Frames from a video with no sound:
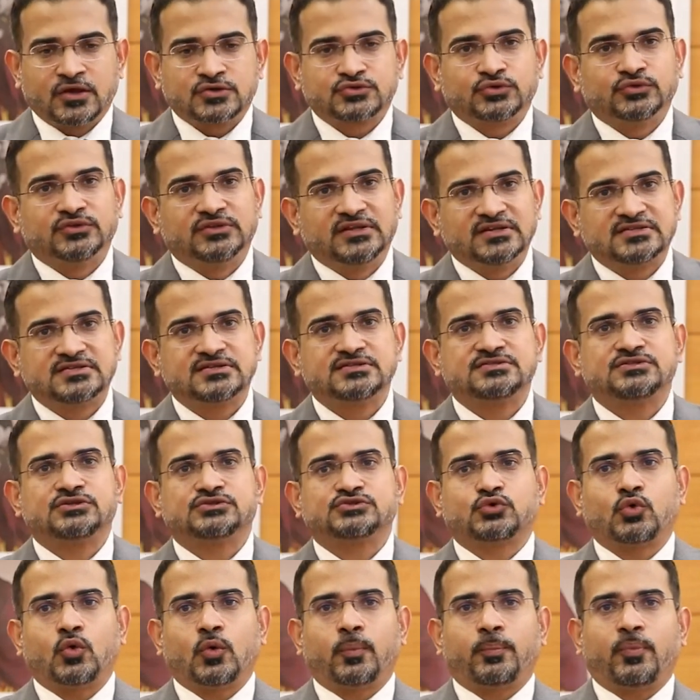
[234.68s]
So this is the
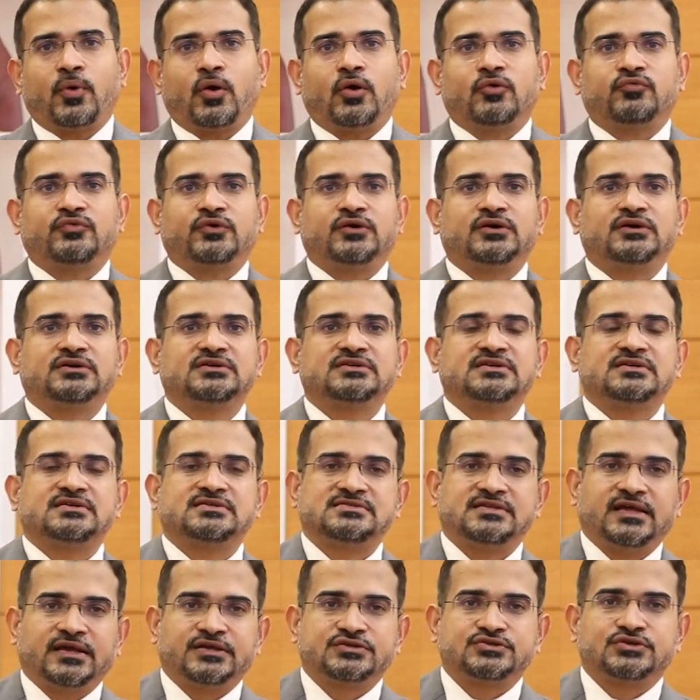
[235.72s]
scope of a
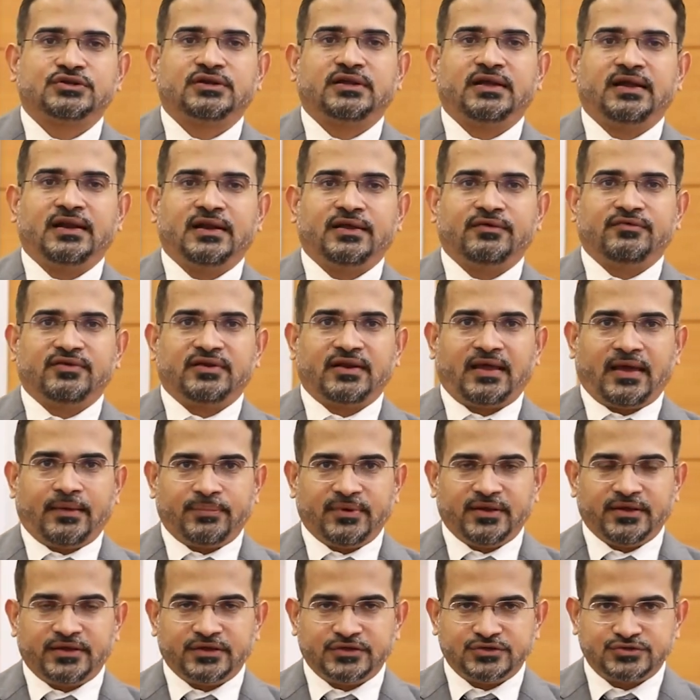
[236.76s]
Section 11
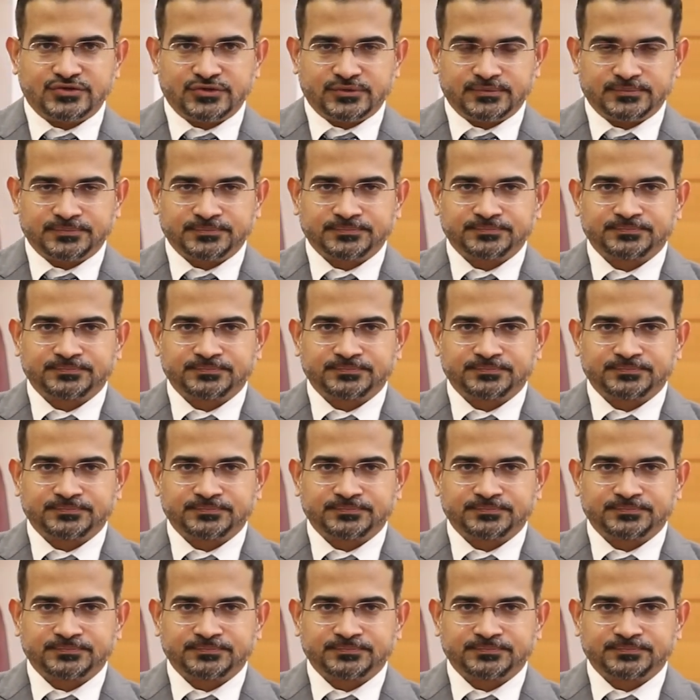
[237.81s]
application.